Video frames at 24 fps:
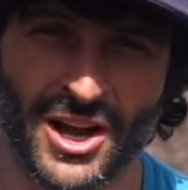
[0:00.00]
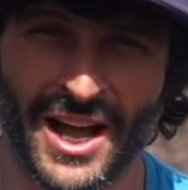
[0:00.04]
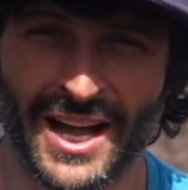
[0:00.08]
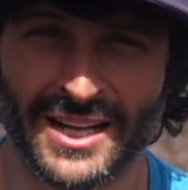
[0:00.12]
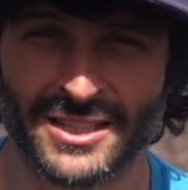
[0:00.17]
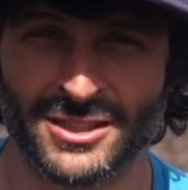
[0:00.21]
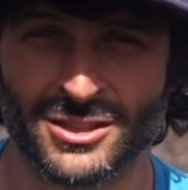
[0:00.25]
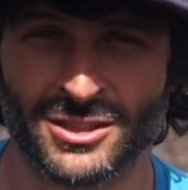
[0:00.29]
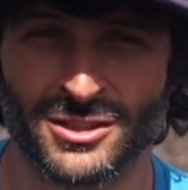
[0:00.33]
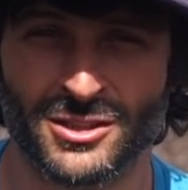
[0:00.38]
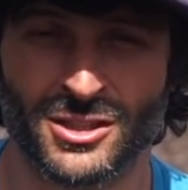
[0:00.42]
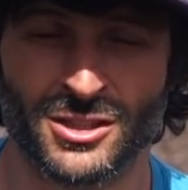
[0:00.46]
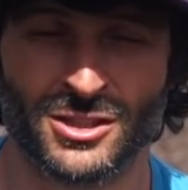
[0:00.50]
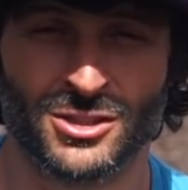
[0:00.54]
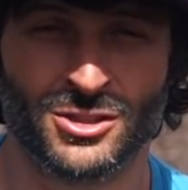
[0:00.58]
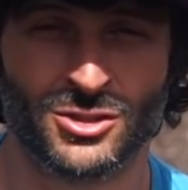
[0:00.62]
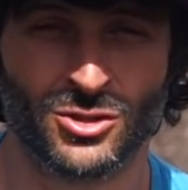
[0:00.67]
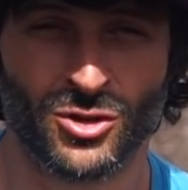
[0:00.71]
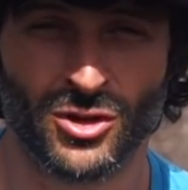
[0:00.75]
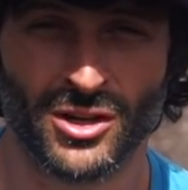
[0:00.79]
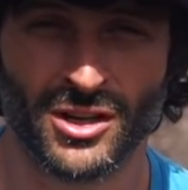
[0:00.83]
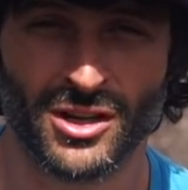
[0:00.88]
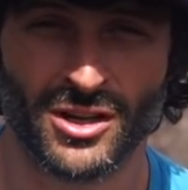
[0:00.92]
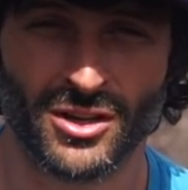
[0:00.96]
actually the
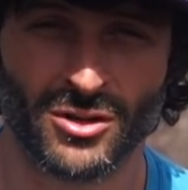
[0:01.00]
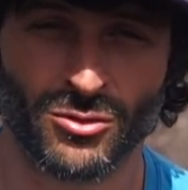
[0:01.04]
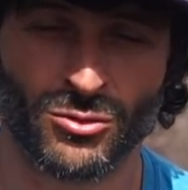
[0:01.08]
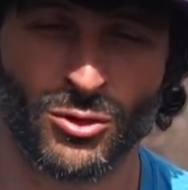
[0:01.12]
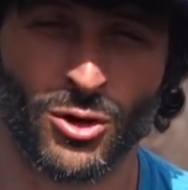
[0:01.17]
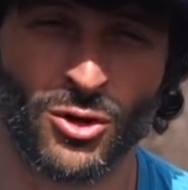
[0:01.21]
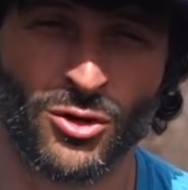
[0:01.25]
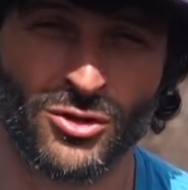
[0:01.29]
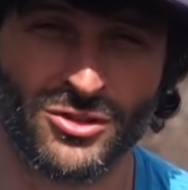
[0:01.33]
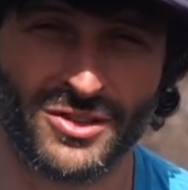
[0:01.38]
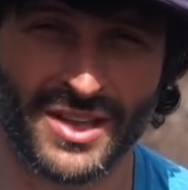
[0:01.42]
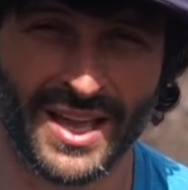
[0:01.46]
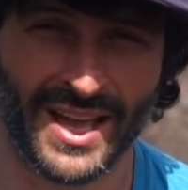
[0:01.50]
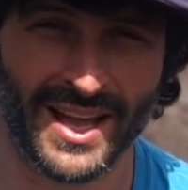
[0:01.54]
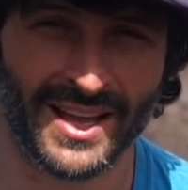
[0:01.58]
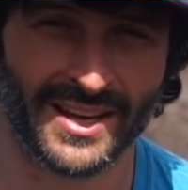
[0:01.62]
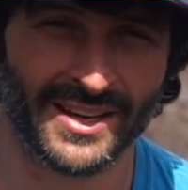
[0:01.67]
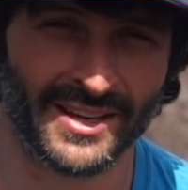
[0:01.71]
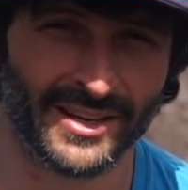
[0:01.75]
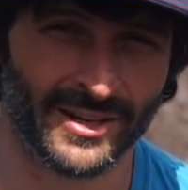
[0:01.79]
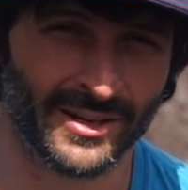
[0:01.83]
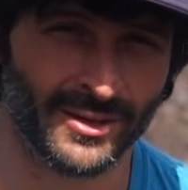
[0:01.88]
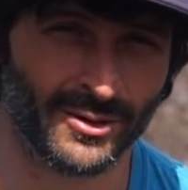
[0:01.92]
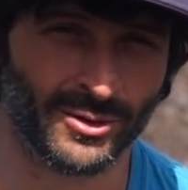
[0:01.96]
soil Rose had
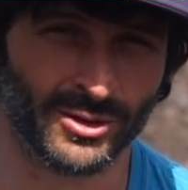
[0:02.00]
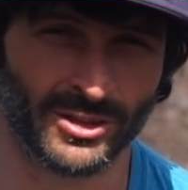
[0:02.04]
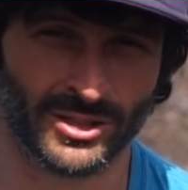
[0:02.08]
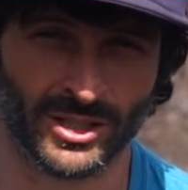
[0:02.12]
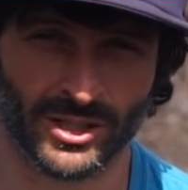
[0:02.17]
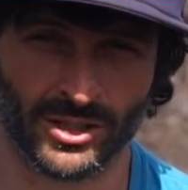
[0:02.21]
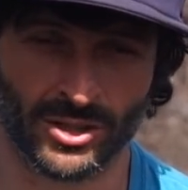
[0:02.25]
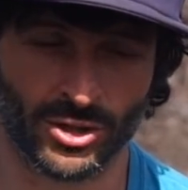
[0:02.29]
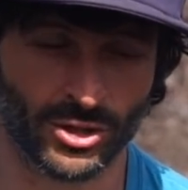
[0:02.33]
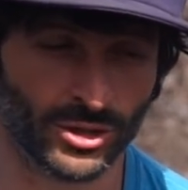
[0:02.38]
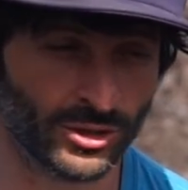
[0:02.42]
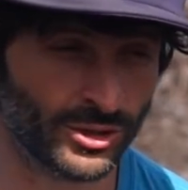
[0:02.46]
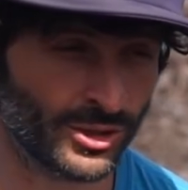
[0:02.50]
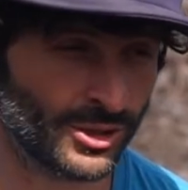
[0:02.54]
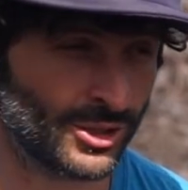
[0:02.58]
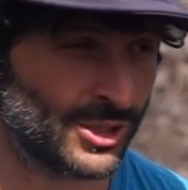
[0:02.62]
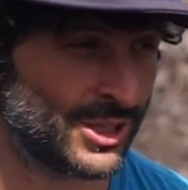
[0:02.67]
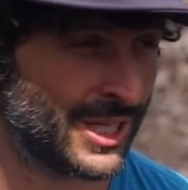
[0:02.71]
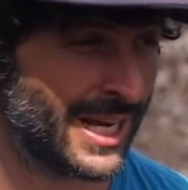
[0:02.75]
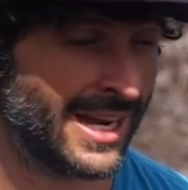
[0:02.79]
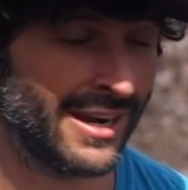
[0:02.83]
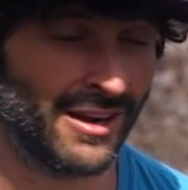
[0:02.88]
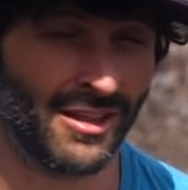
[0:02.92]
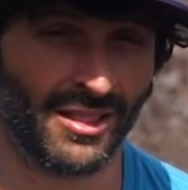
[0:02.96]
here, which I told you
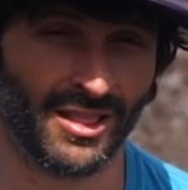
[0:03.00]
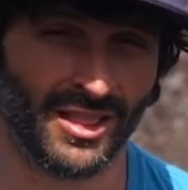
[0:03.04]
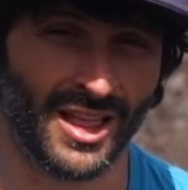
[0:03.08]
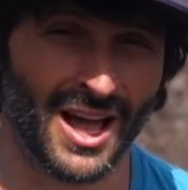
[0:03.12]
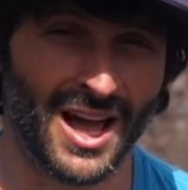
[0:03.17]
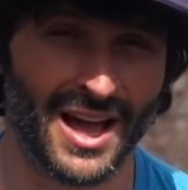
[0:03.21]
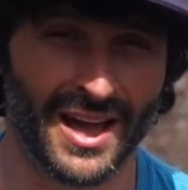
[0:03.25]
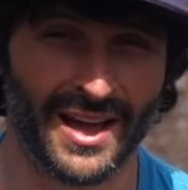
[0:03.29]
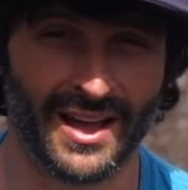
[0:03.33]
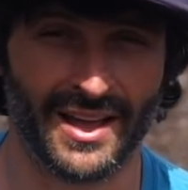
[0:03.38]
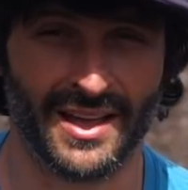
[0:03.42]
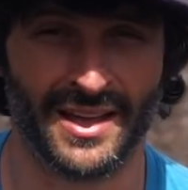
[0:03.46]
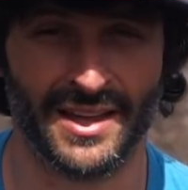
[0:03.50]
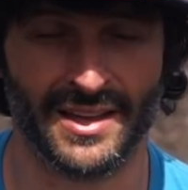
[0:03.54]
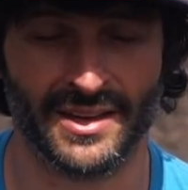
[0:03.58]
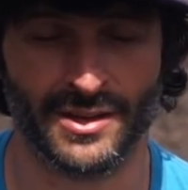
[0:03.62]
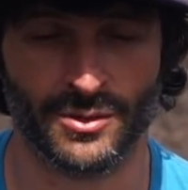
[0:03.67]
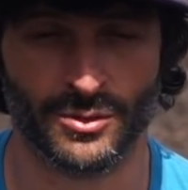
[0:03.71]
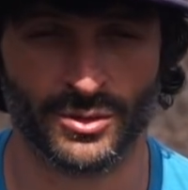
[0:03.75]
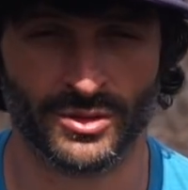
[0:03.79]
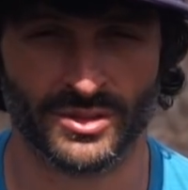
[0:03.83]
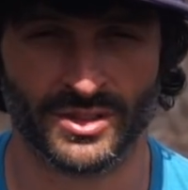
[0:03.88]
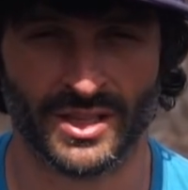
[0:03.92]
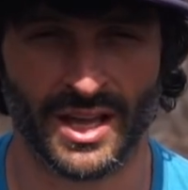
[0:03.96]
she had a lot, and
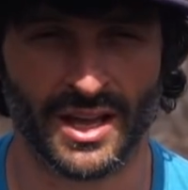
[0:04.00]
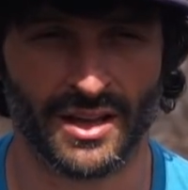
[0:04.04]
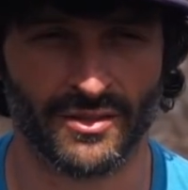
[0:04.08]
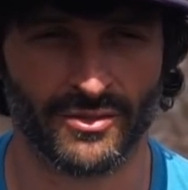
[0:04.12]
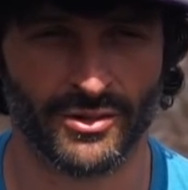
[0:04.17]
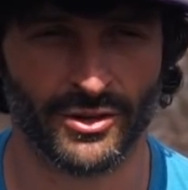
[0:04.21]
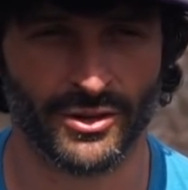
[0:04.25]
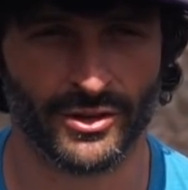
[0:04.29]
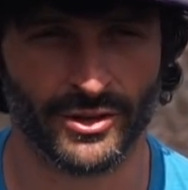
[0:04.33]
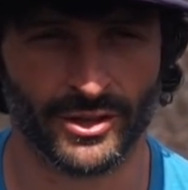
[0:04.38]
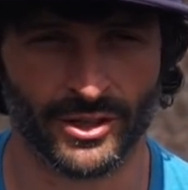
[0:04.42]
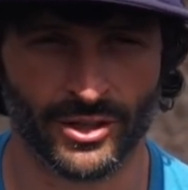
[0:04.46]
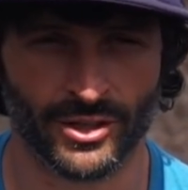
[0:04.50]
it was not very